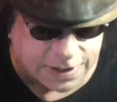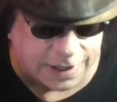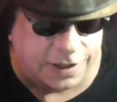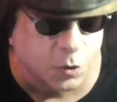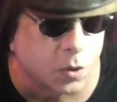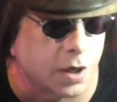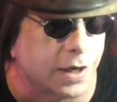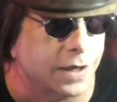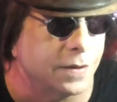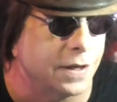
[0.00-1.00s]
tell you
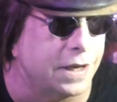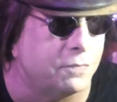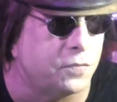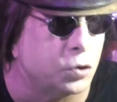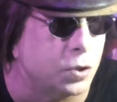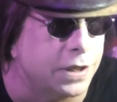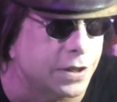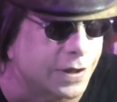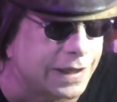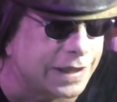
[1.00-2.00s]
what, if you
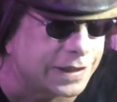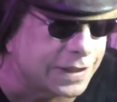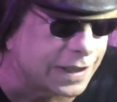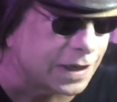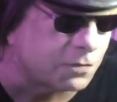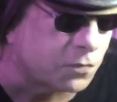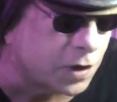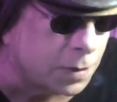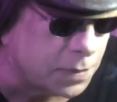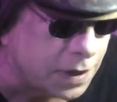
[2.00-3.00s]
hear anything
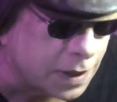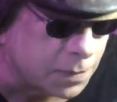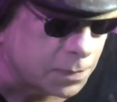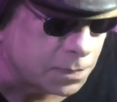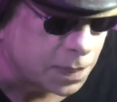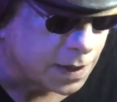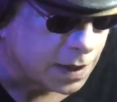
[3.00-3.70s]
from him,